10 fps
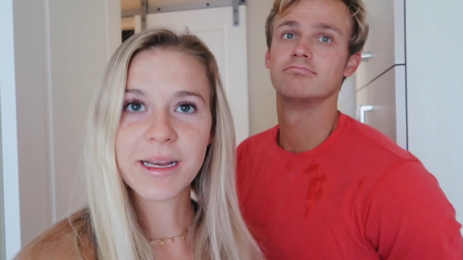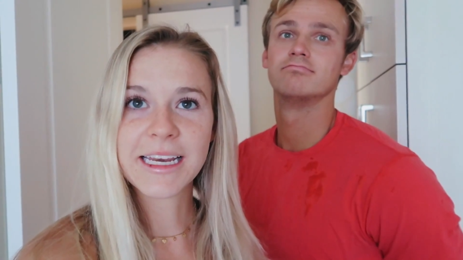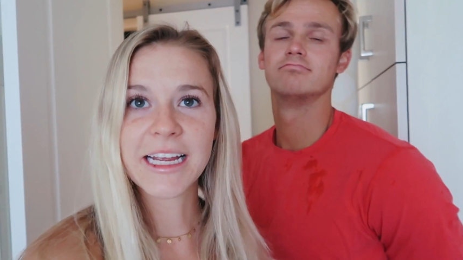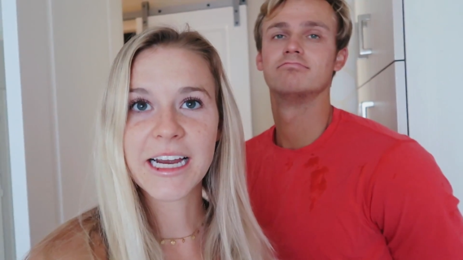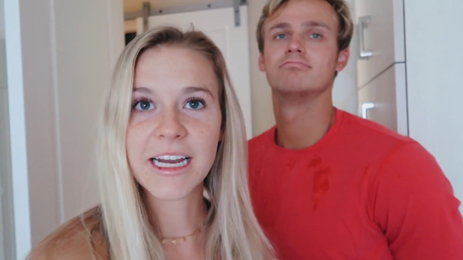Speaker 1: been
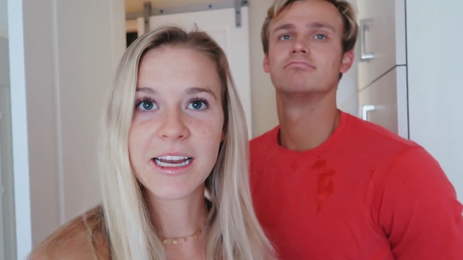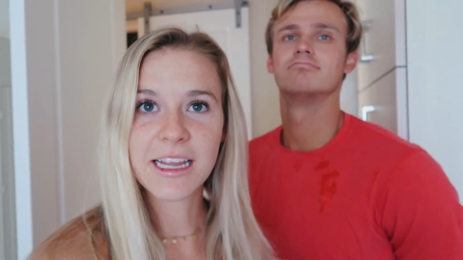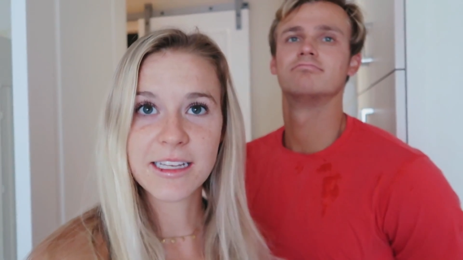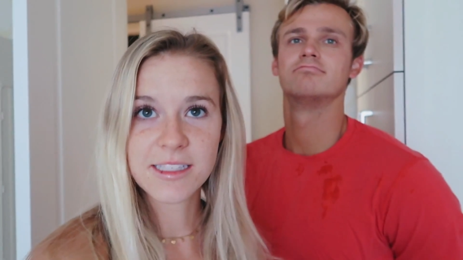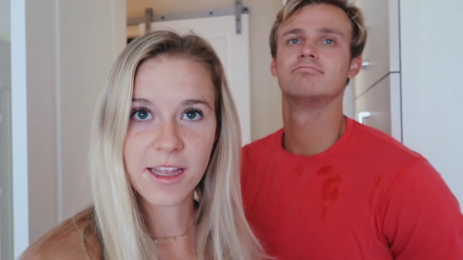here
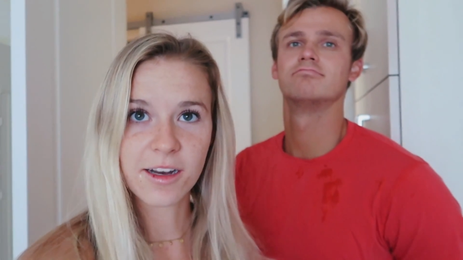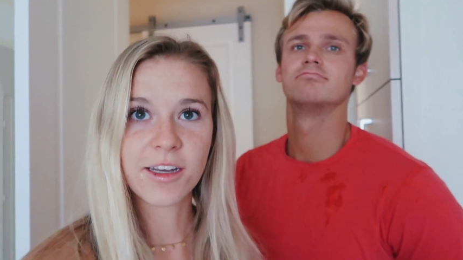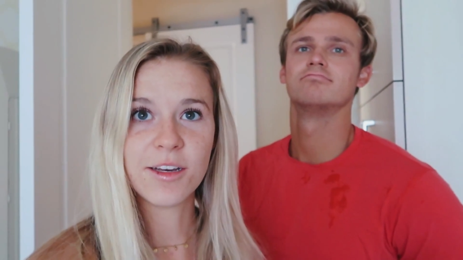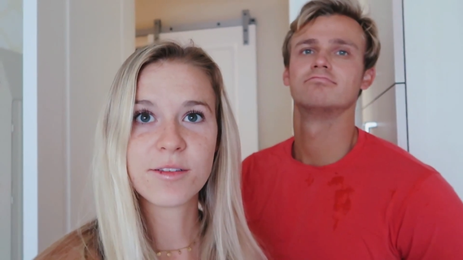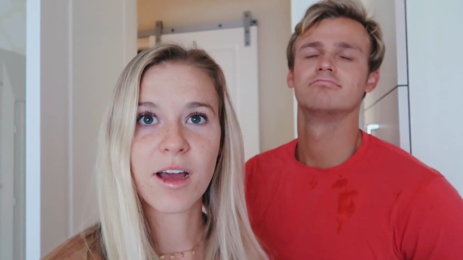in
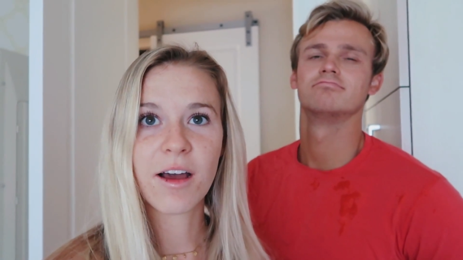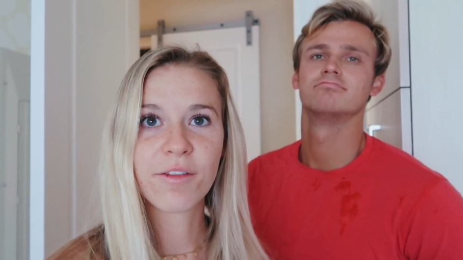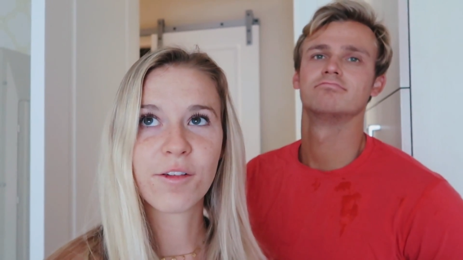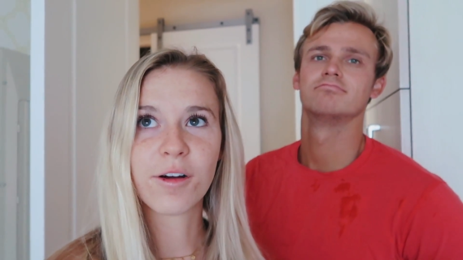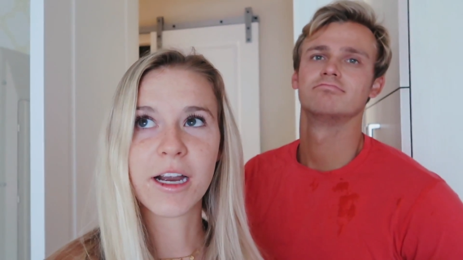Southern Utah
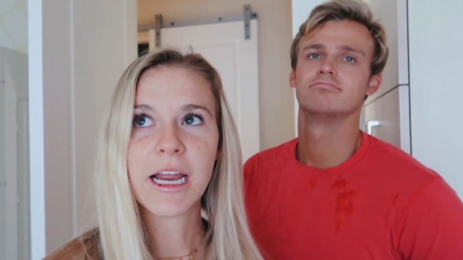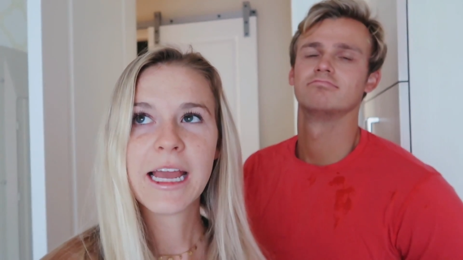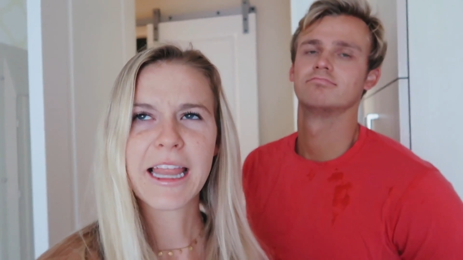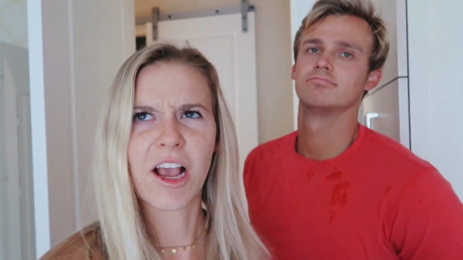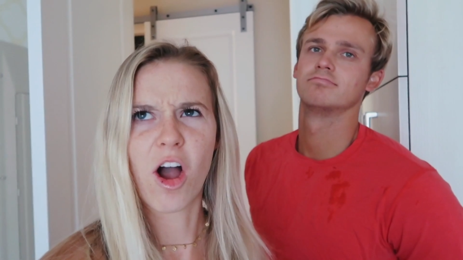for,
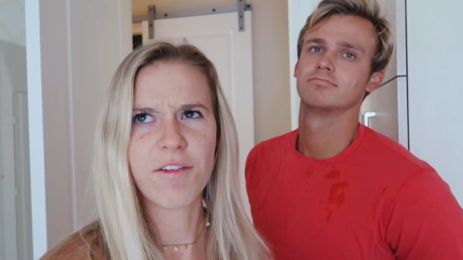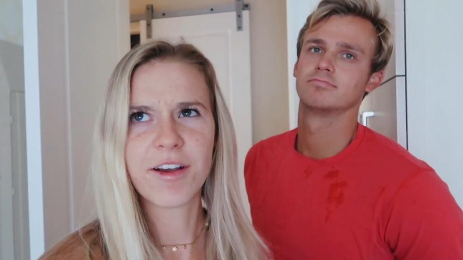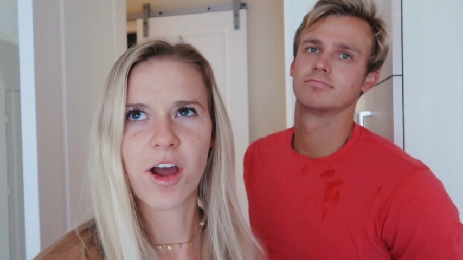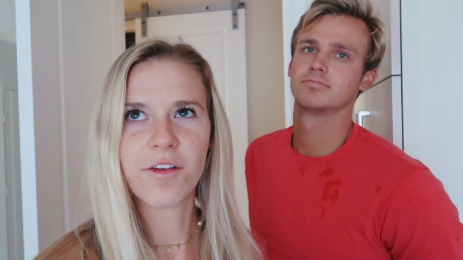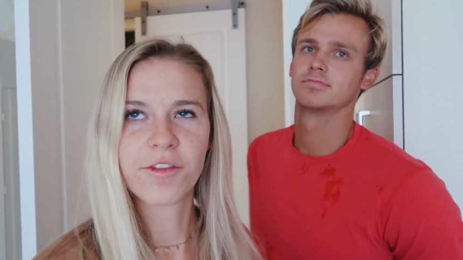like, off
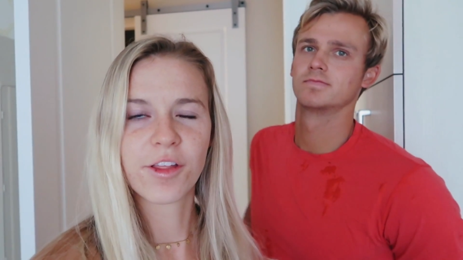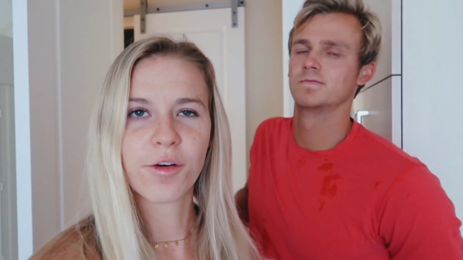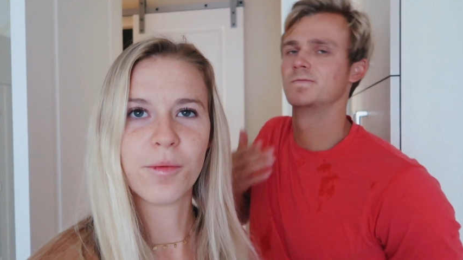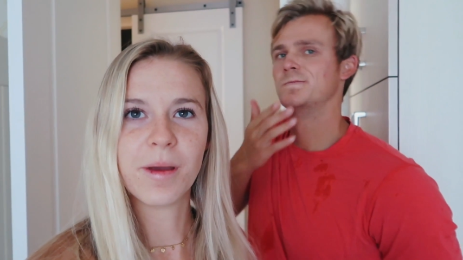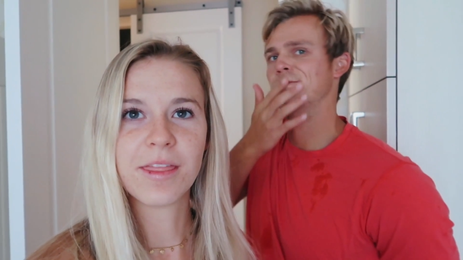and on for the
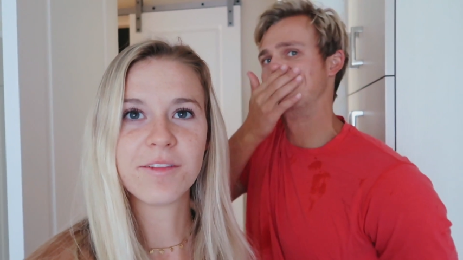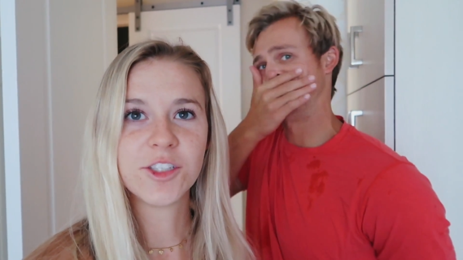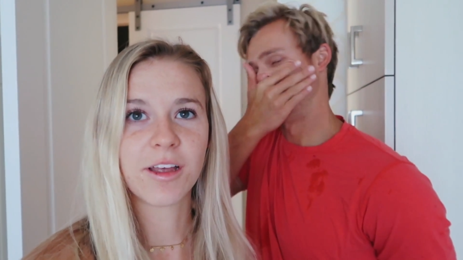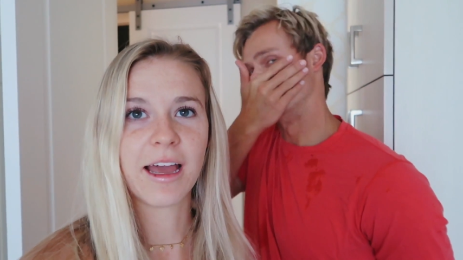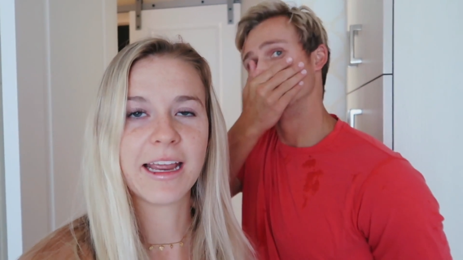whole month of
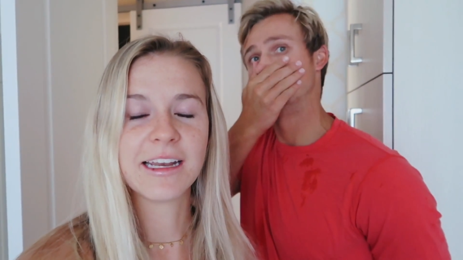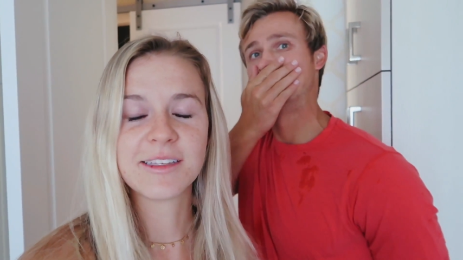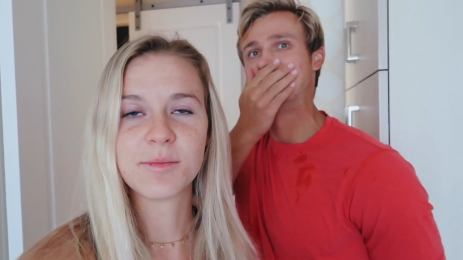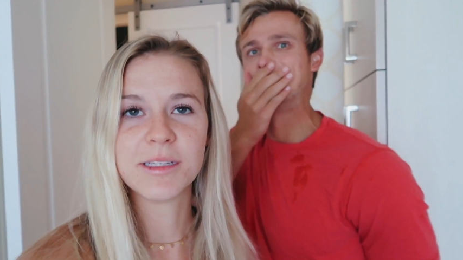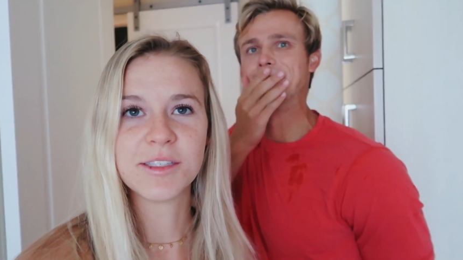July, and
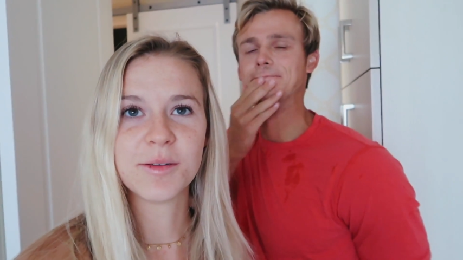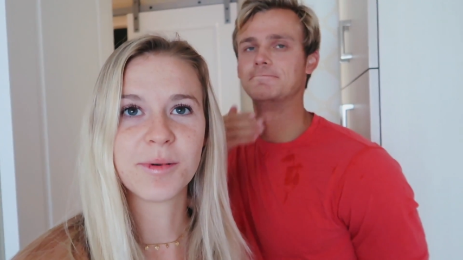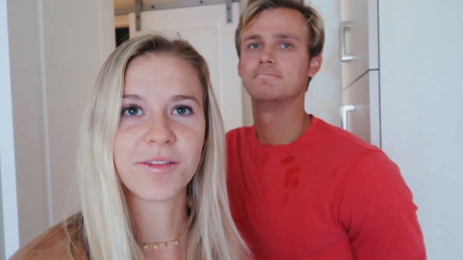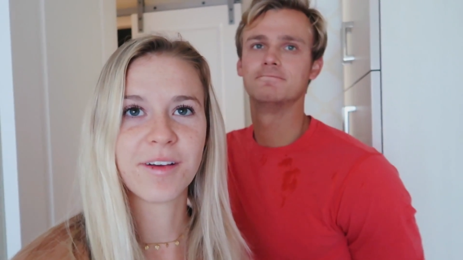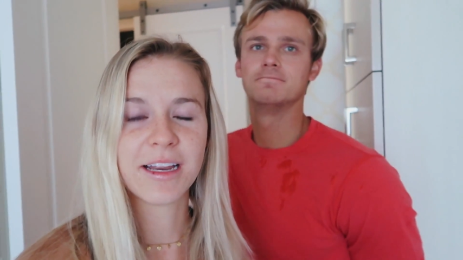it's been
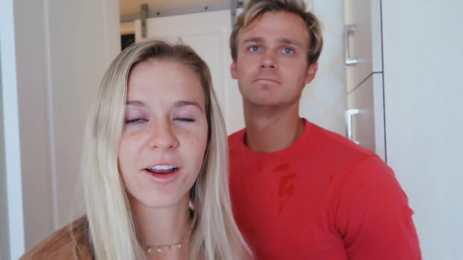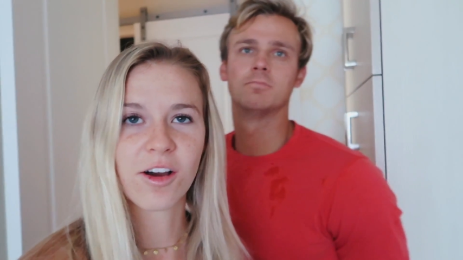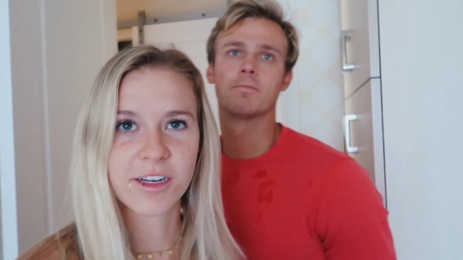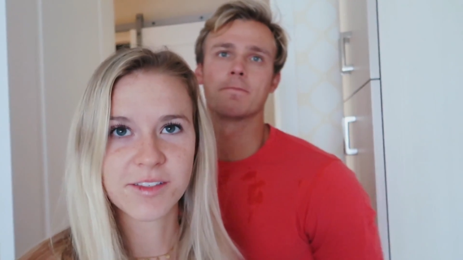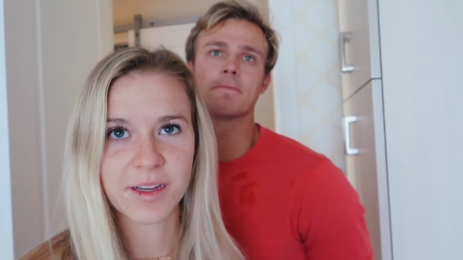super fun.
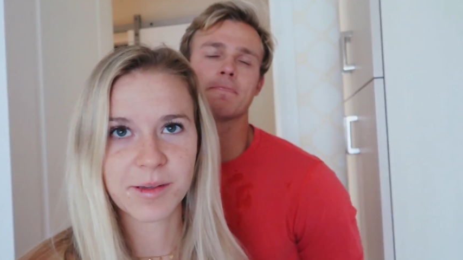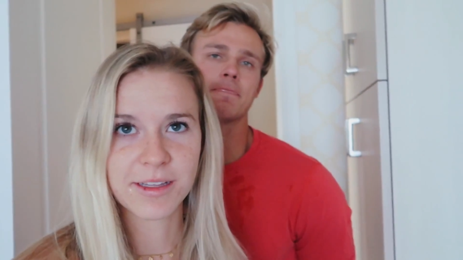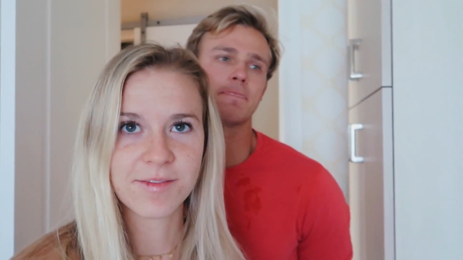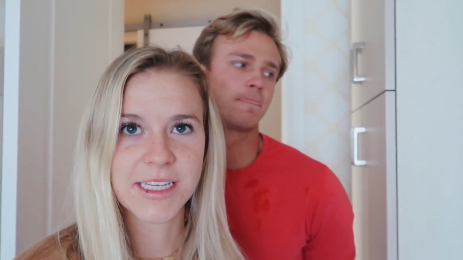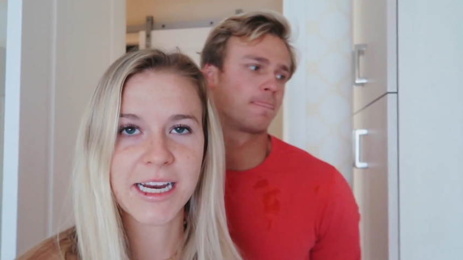Connor's family
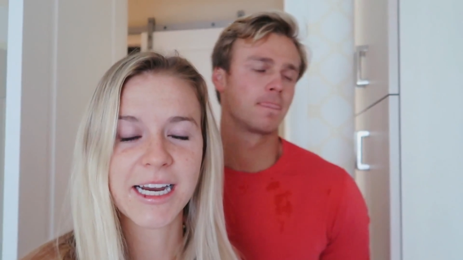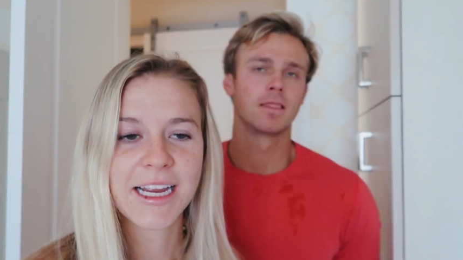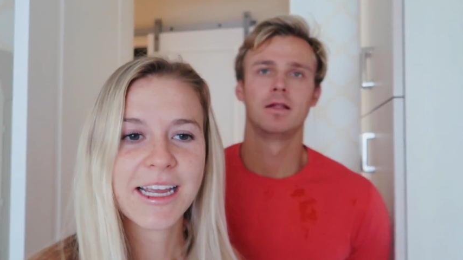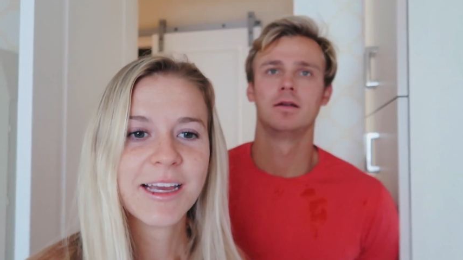lives here.